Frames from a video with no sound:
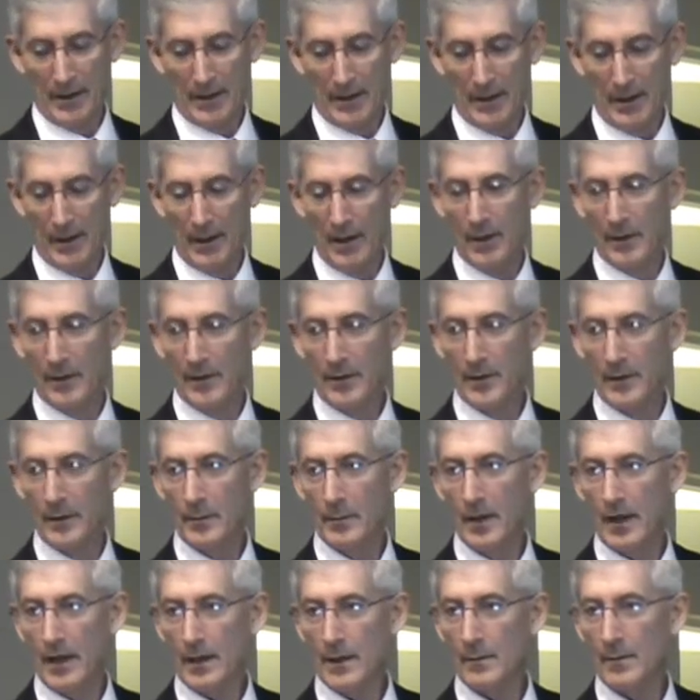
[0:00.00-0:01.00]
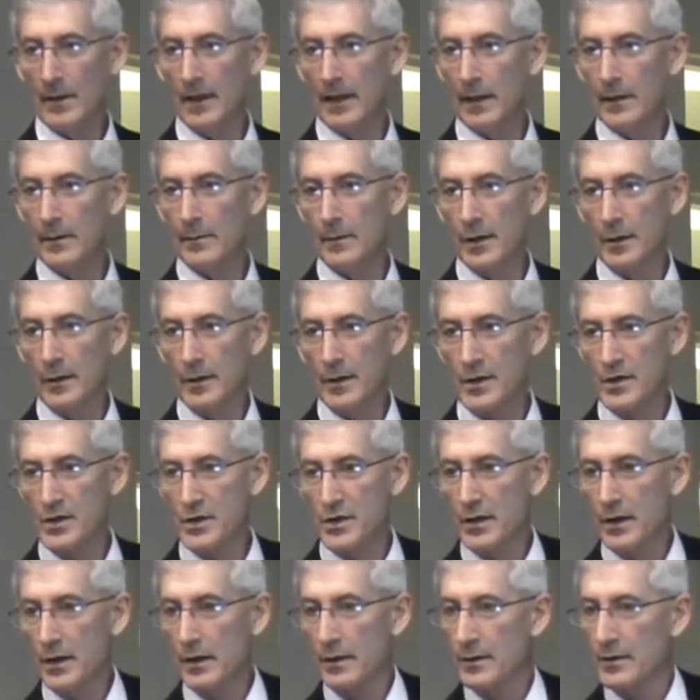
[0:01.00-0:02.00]
Uh, the bottom item on this
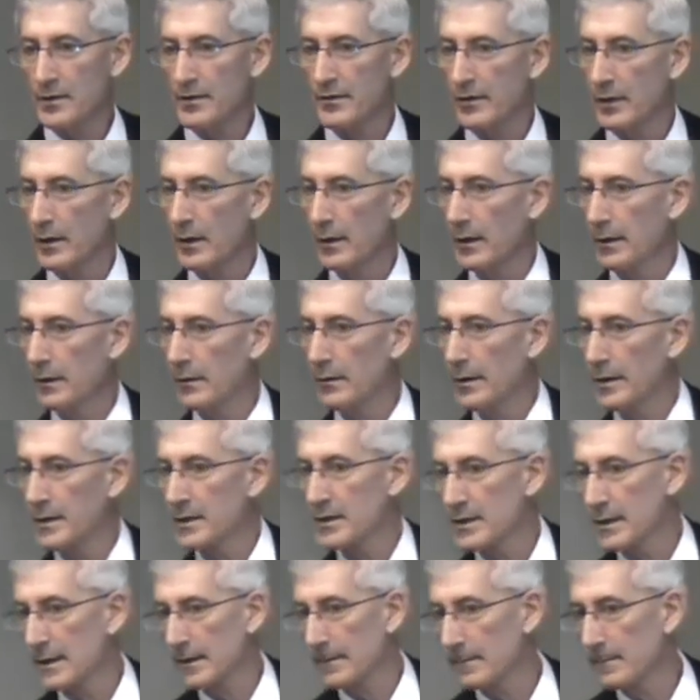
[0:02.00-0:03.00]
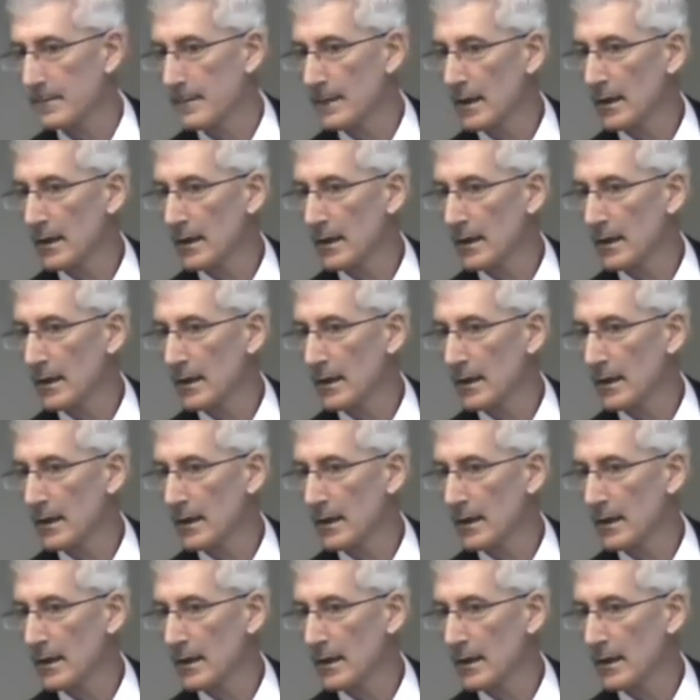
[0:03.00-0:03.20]
chart is very interesting.